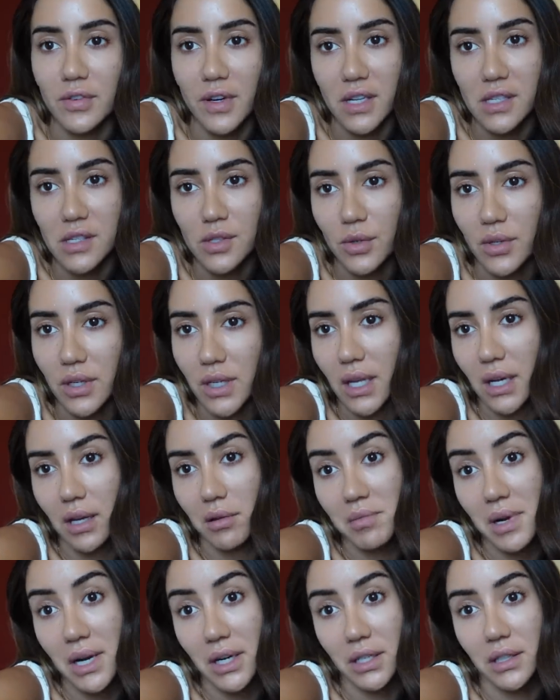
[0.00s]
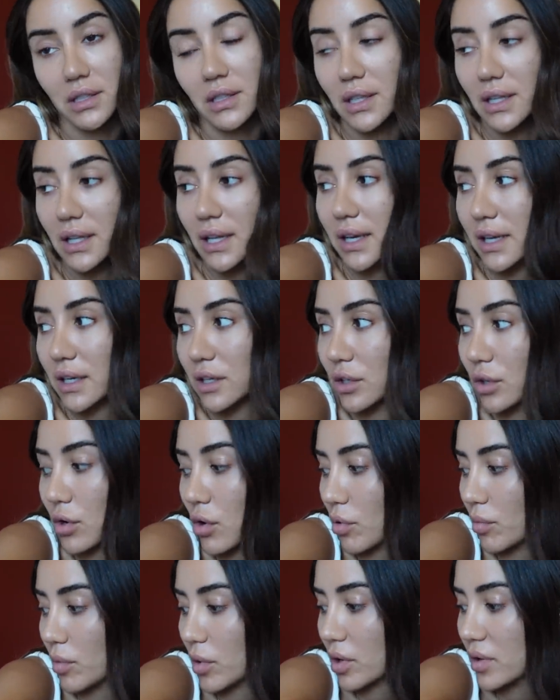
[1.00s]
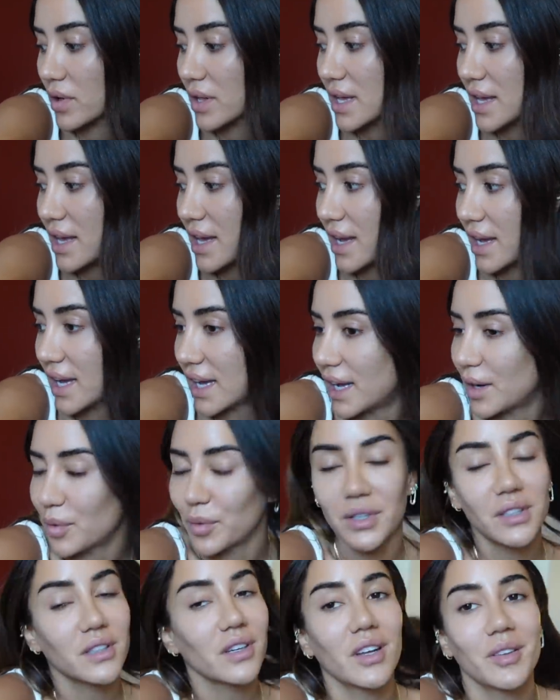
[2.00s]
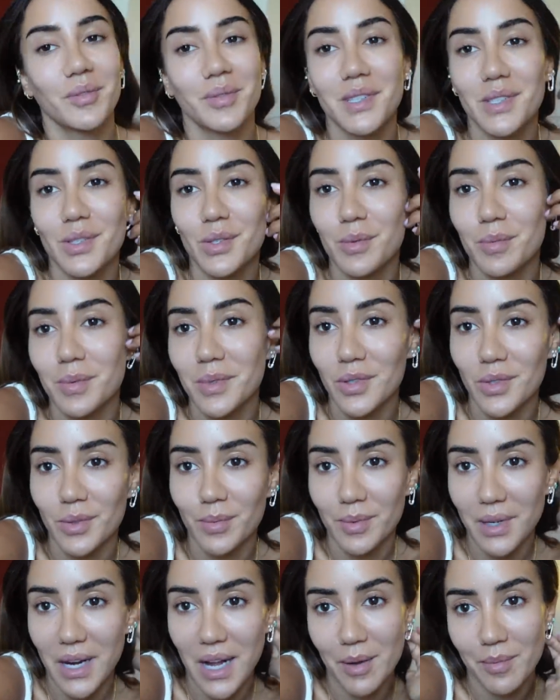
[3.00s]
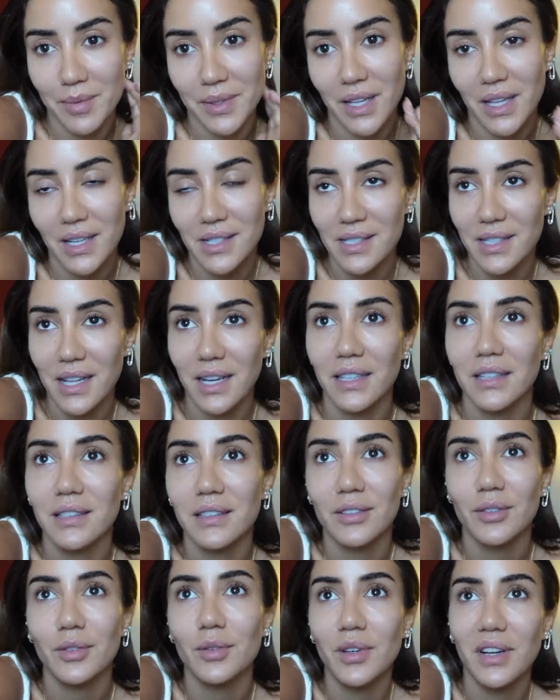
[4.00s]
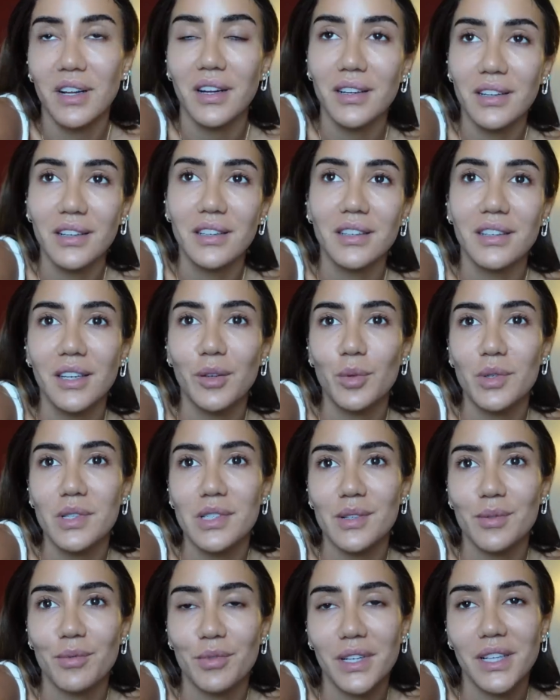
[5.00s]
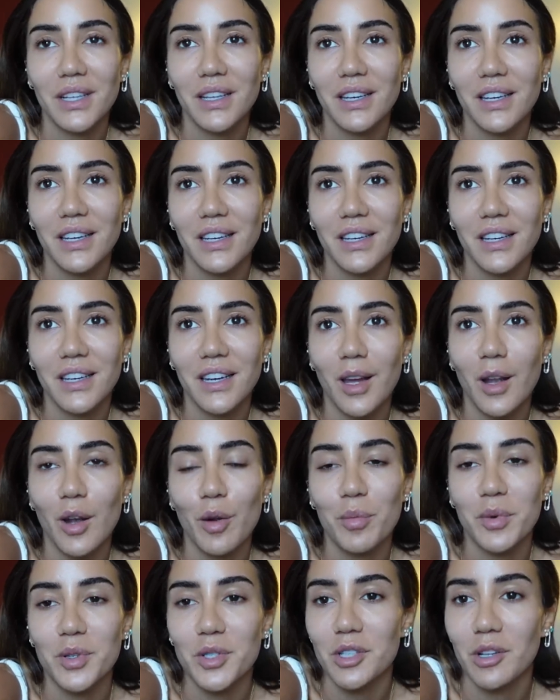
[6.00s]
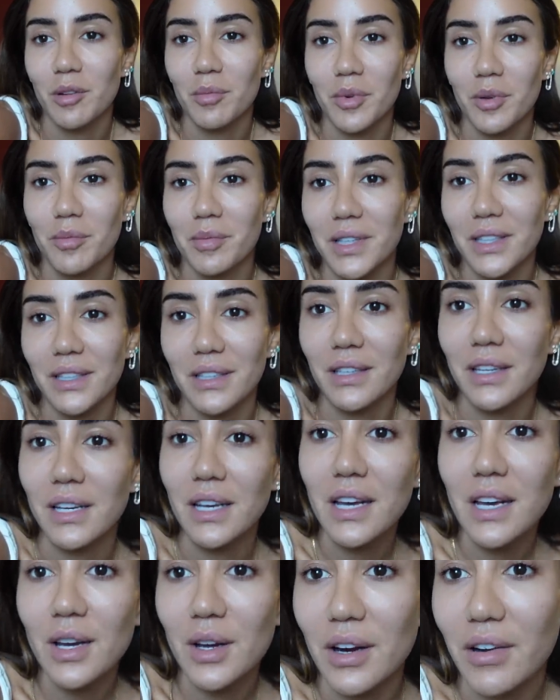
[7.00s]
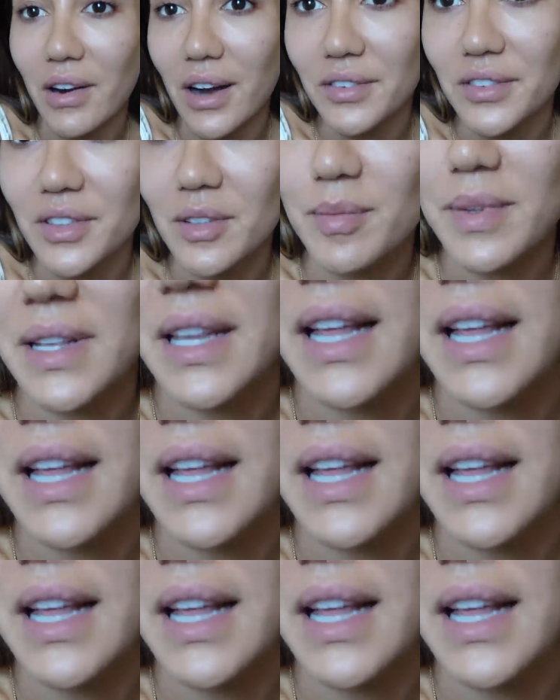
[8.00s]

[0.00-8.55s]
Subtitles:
friends who are getting married in Lake Como. What got me super happy last night? Well, it was a really an emotional moment. Arrived in